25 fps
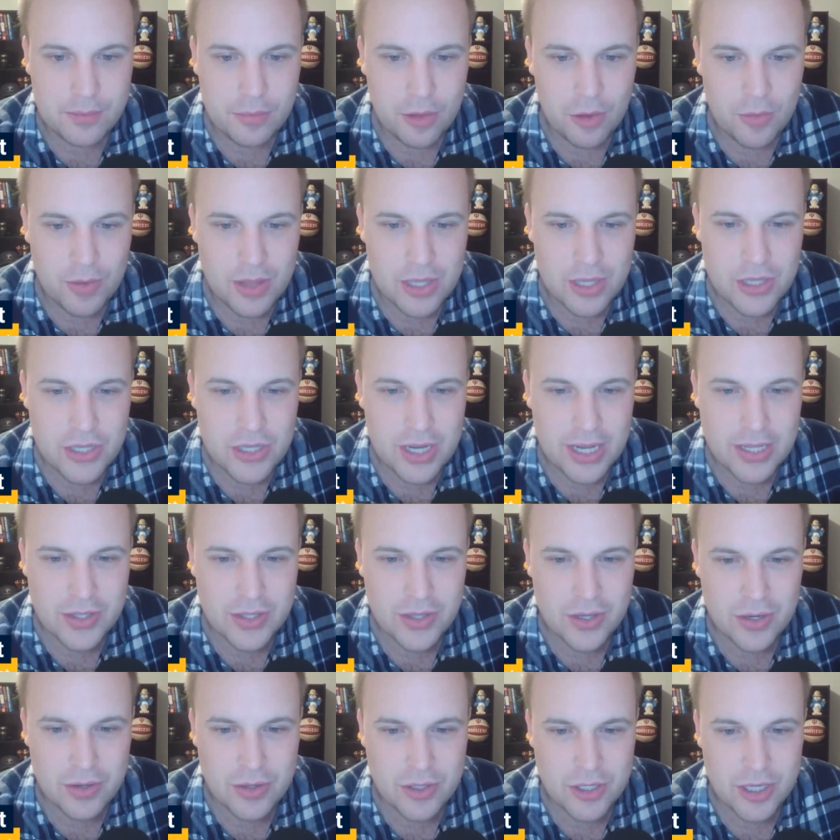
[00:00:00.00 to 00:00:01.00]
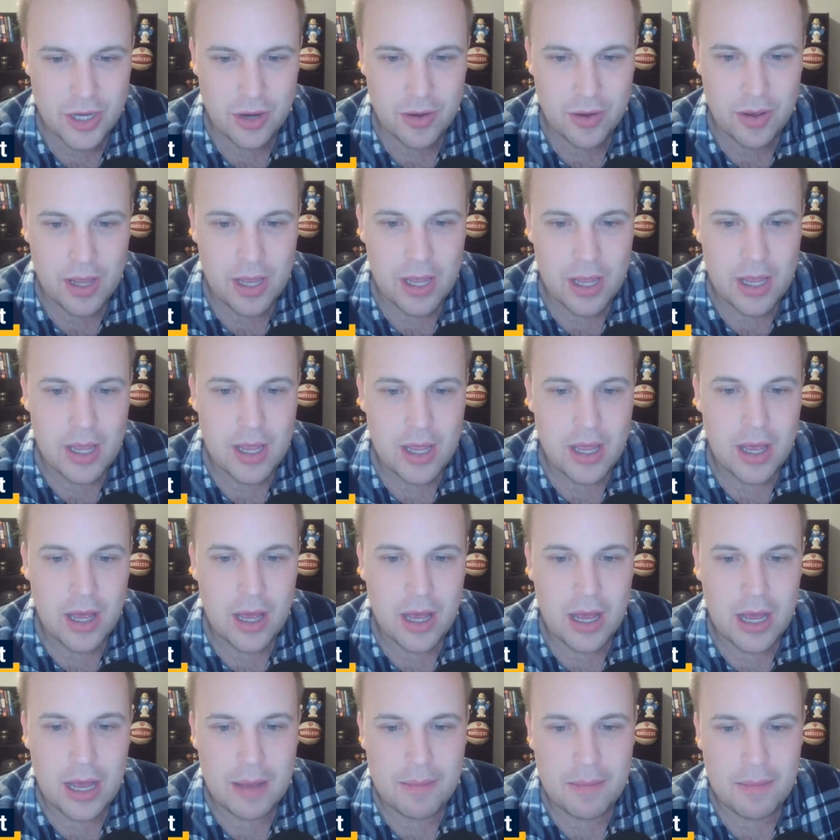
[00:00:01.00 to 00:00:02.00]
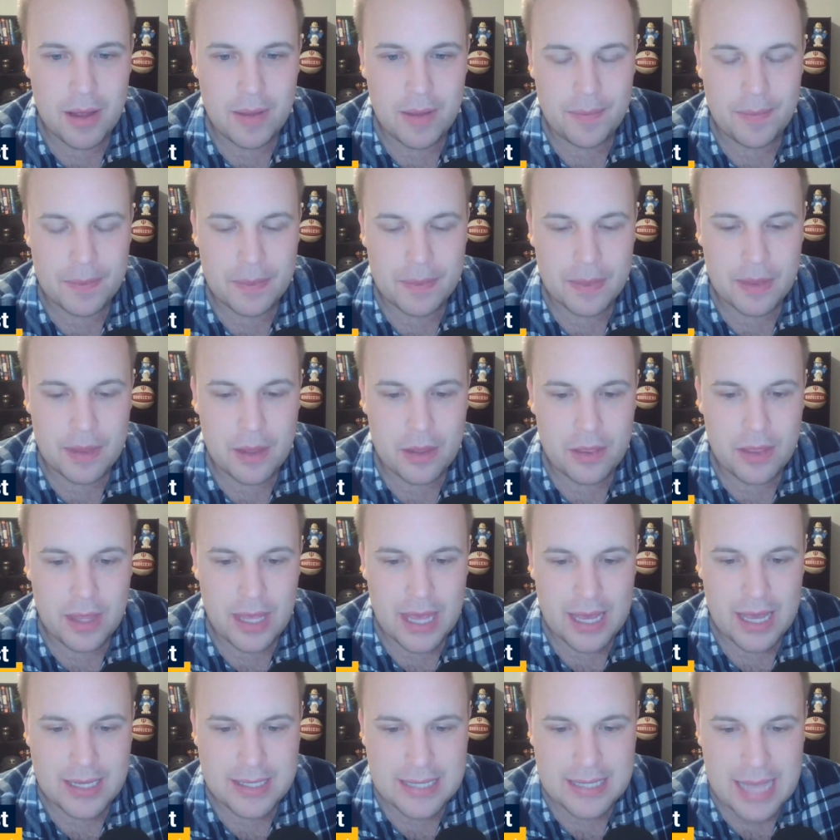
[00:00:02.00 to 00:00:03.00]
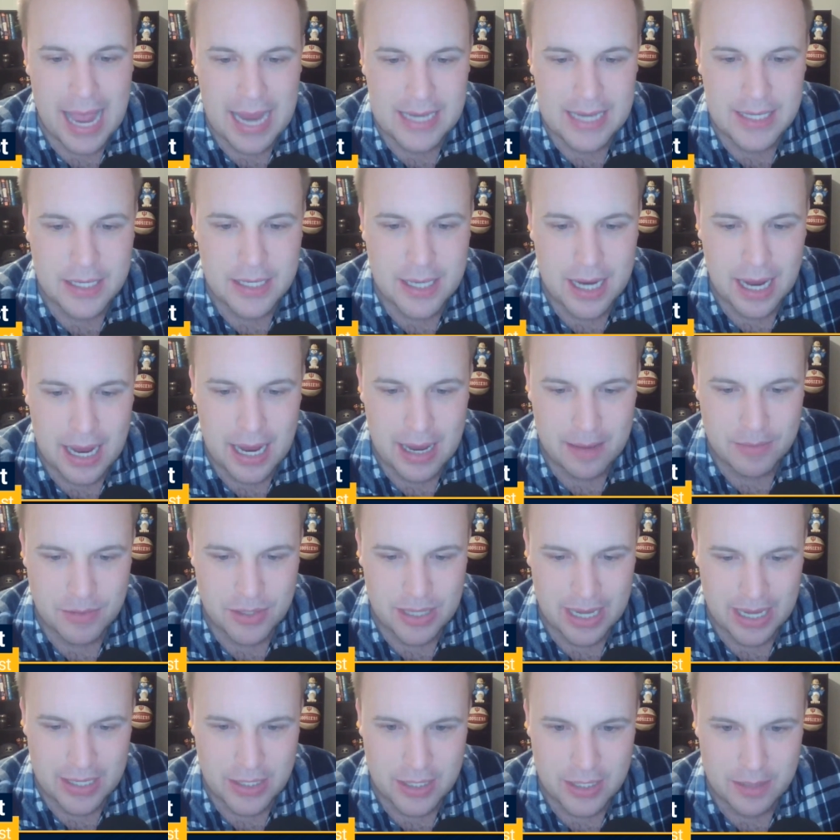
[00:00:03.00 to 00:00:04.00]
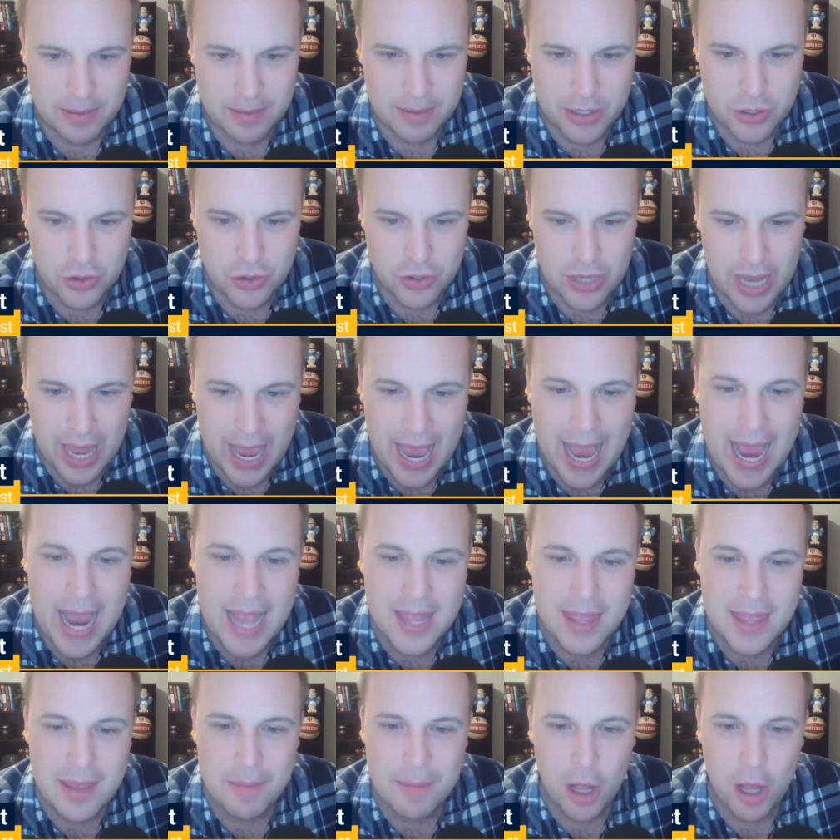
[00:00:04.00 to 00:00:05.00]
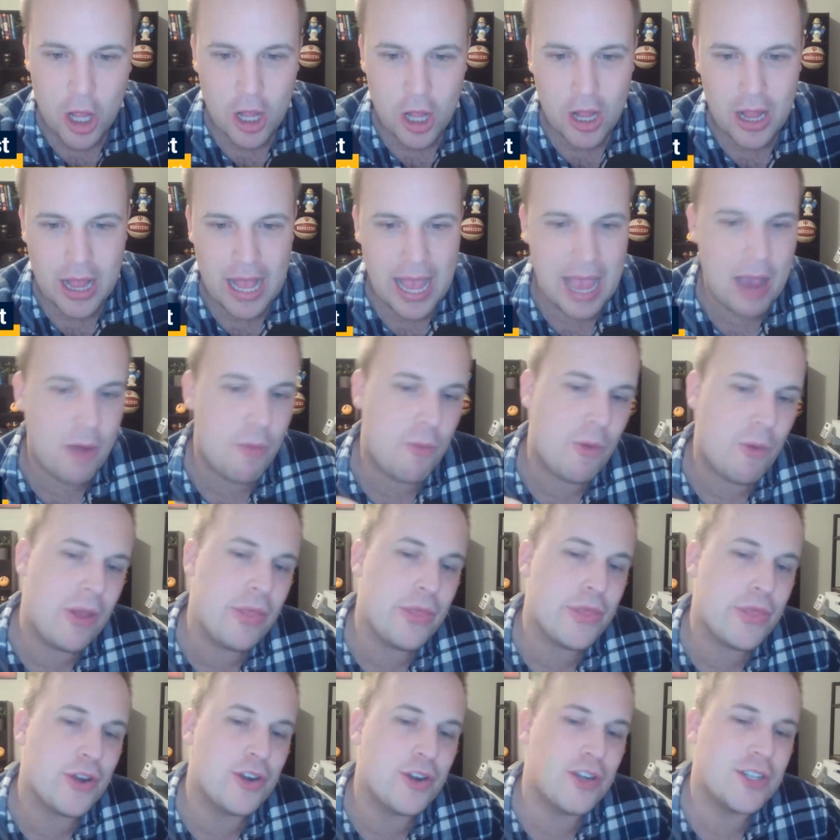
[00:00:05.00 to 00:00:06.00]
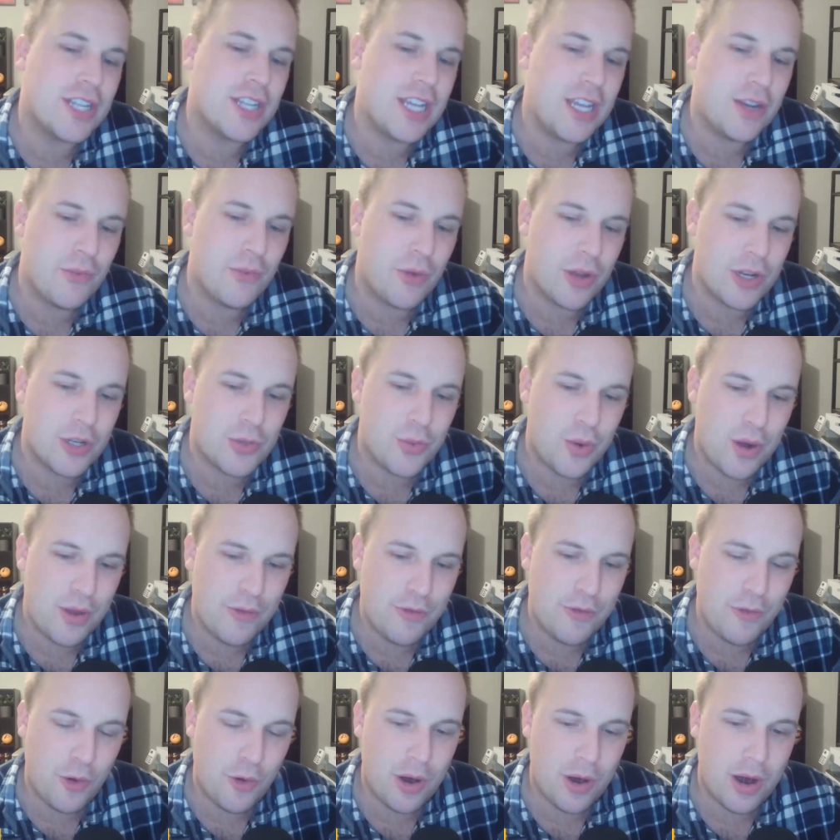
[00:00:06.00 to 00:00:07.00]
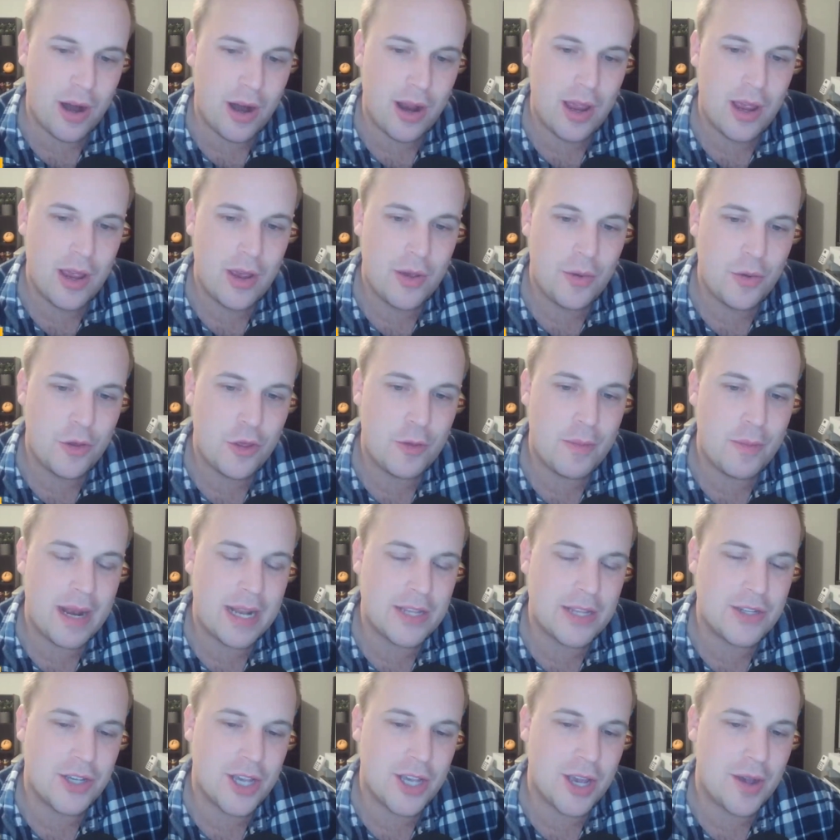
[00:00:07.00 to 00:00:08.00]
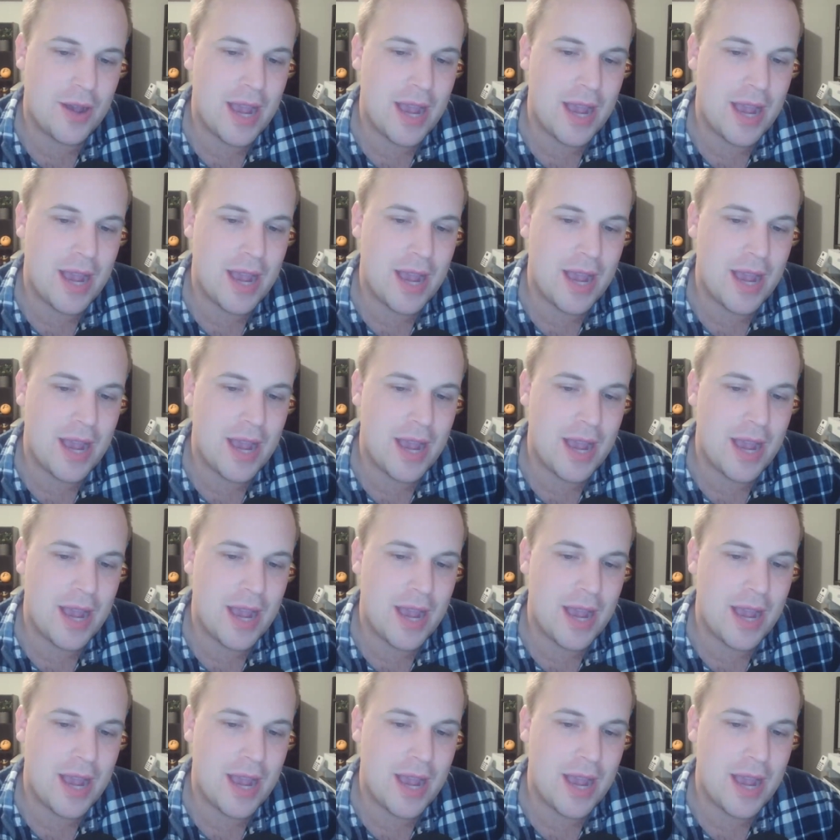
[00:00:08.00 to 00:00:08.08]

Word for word: with a chance to do so. Um The exact times, yes, the Pacers had the ball at one thirteen, one twenty-four with a minute to go.